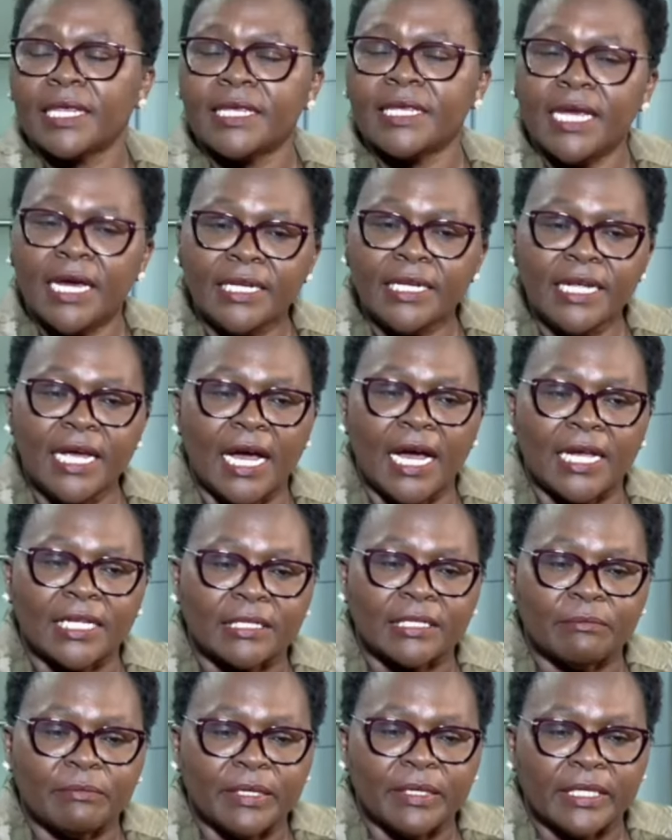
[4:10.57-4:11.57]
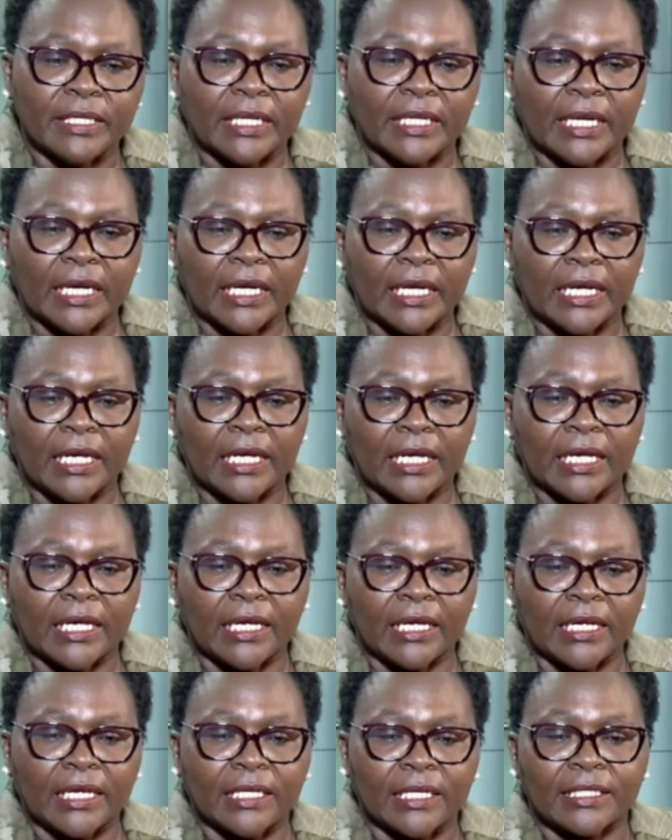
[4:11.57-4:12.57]
The journey has been,
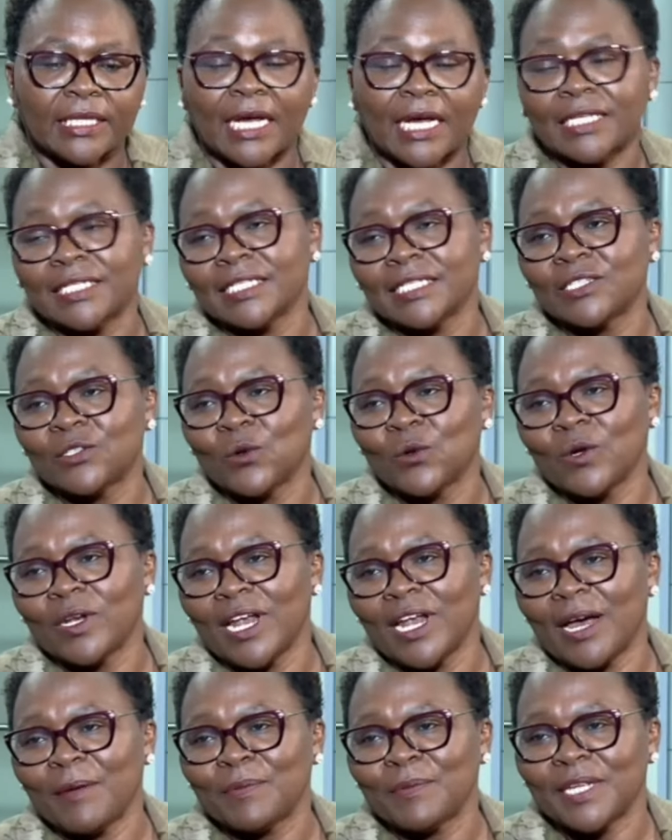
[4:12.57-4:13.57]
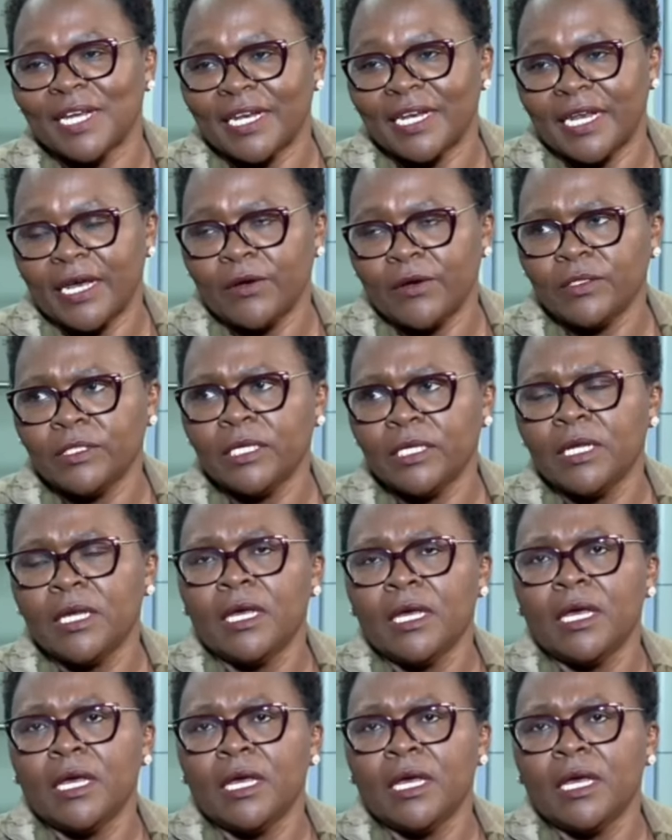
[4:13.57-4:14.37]
it has its own ups and downs.